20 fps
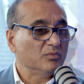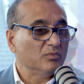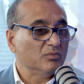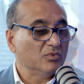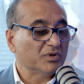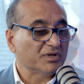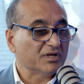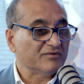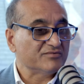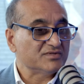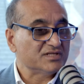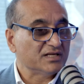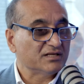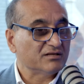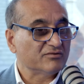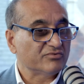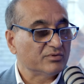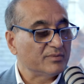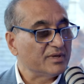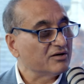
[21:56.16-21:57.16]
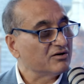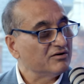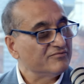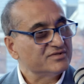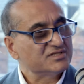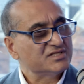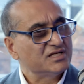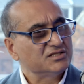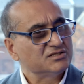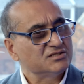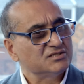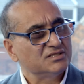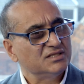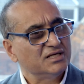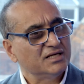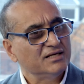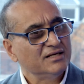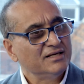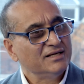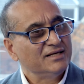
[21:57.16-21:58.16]
what I've taken from our conversation
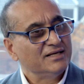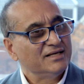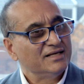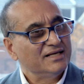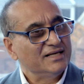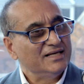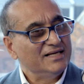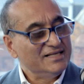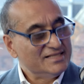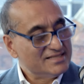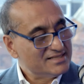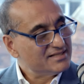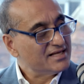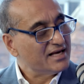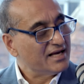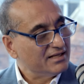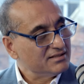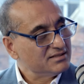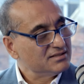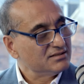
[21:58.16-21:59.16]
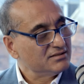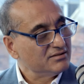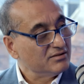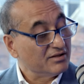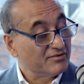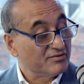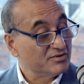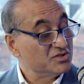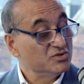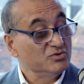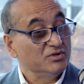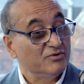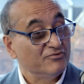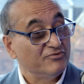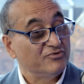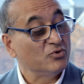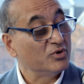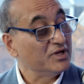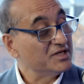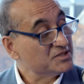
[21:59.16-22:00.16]
today is that the two
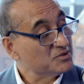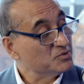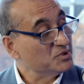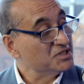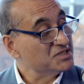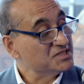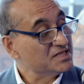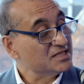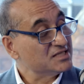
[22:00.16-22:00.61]
four-letter words,